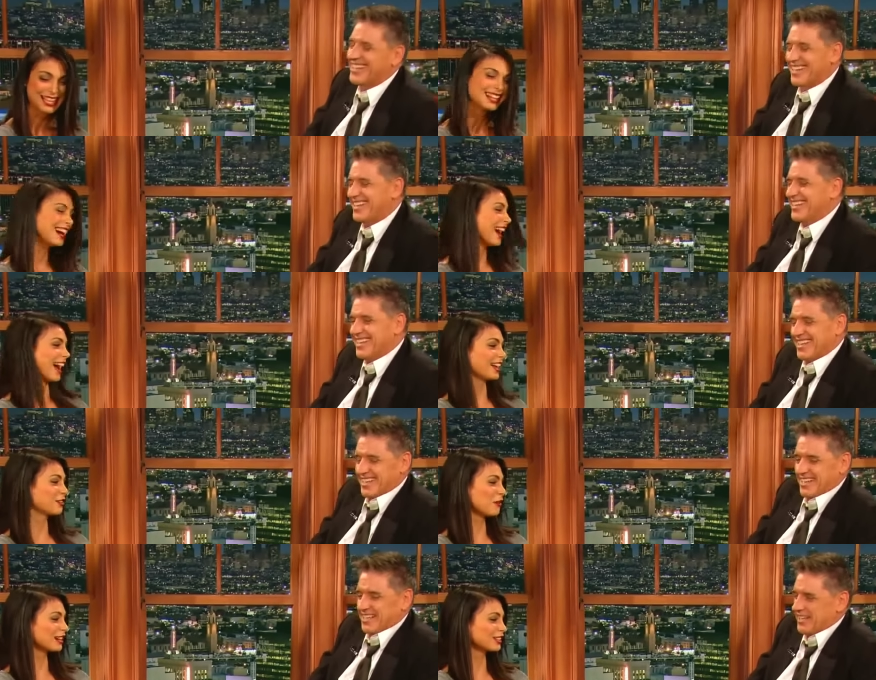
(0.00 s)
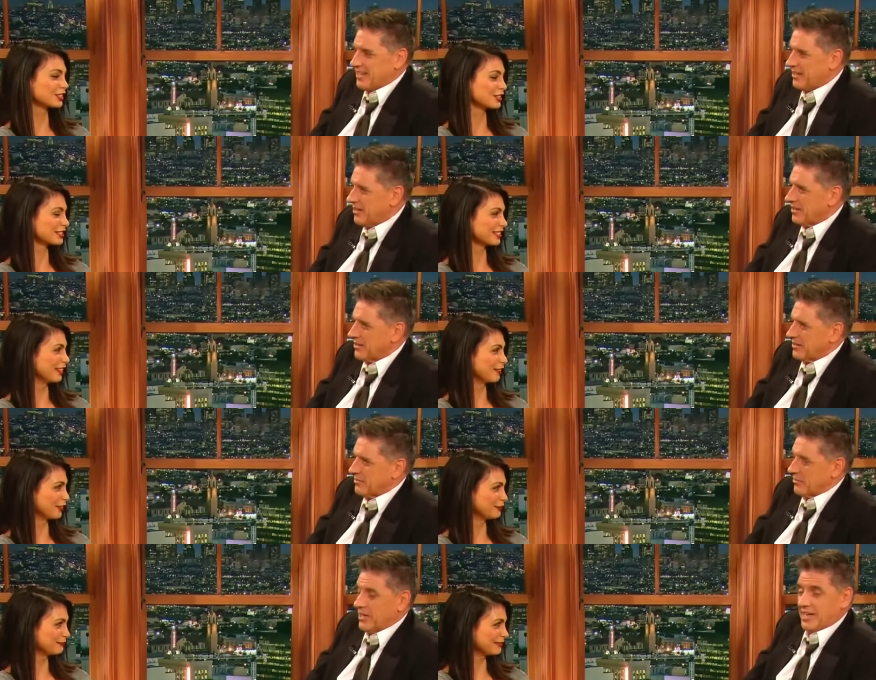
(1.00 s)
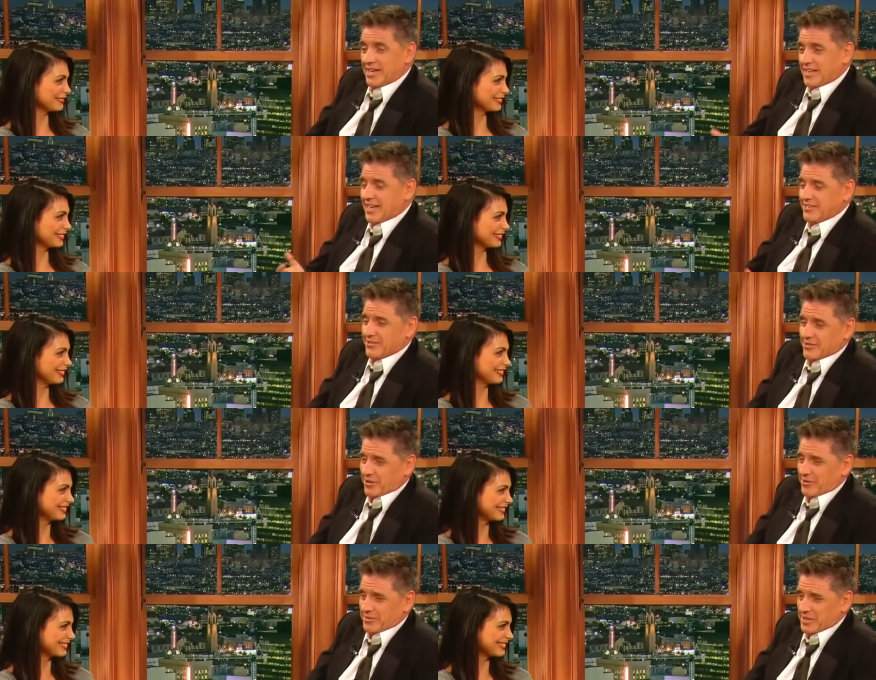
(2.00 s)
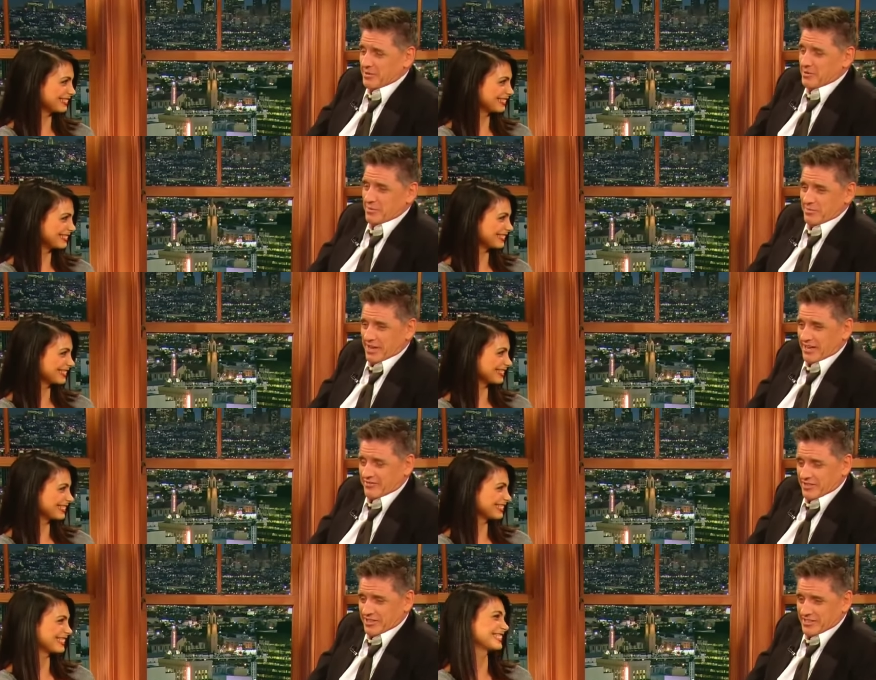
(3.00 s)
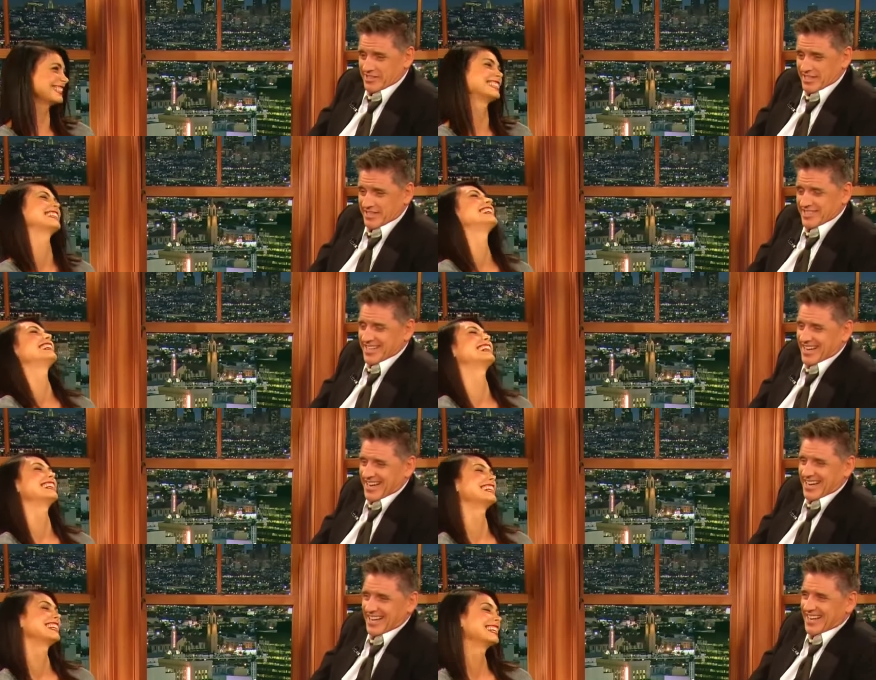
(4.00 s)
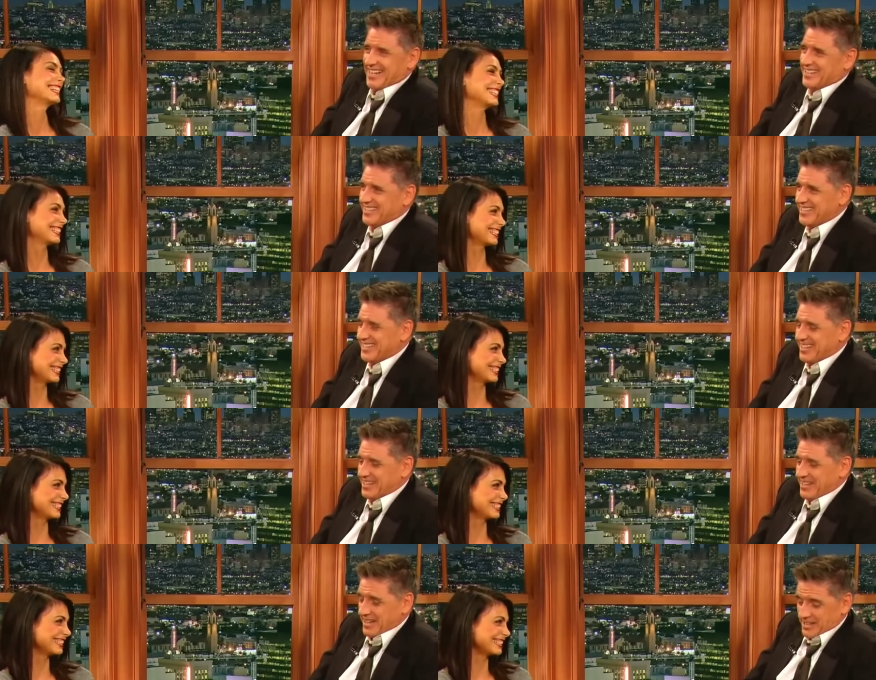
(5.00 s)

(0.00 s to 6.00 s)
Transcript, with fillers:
Speaker 1: I don't want to learn to love them. Well, I don't know. Keep an open mind, for God's sakes. Uh, no,